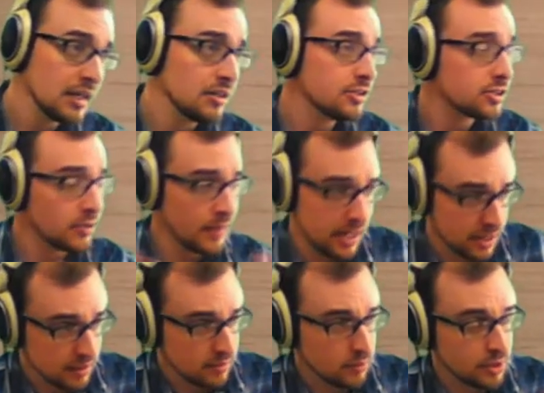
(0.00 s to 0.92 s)
There's too many.
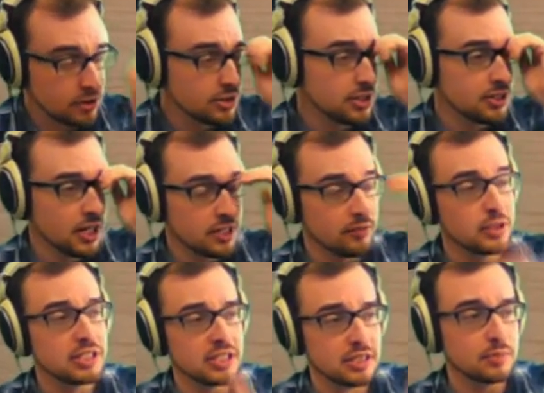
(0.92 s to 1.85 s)
We're going to use inductive
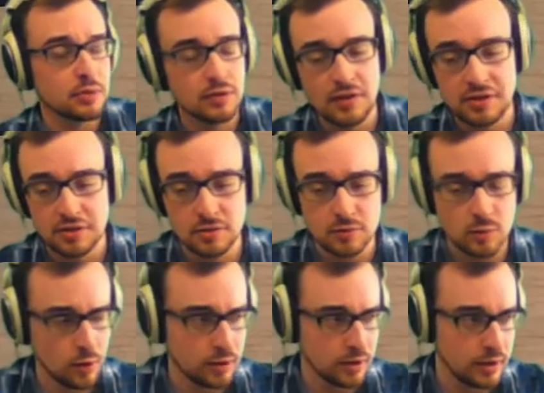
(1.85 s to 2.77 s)
reasoning to prove that this would
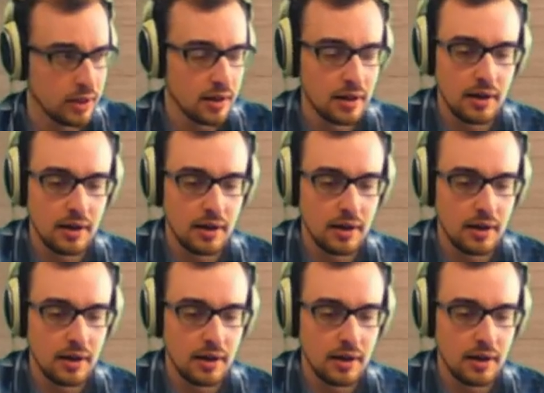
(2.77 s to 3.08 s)
work.